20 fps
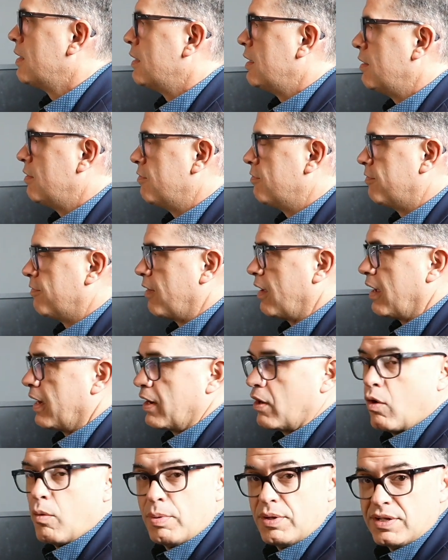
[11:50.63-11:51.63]
If
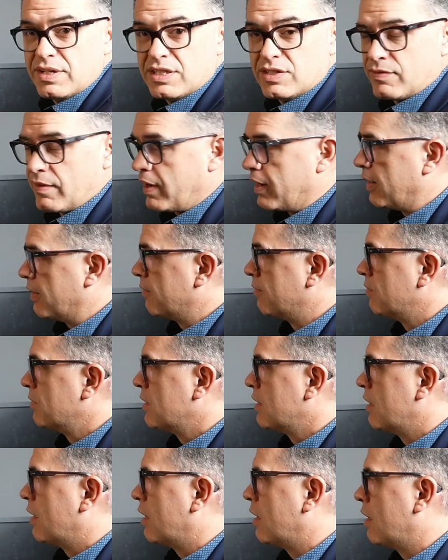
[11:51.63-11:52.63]
I open this file,
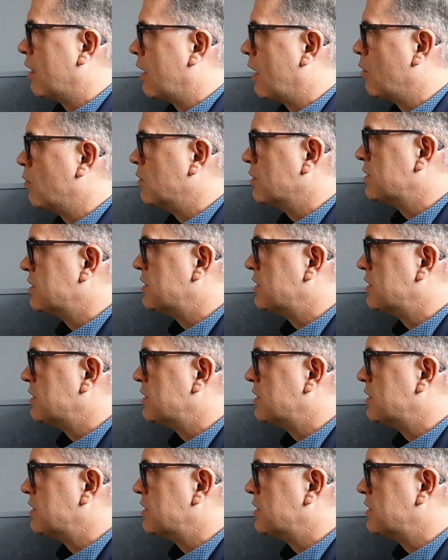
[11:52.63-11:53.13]
I will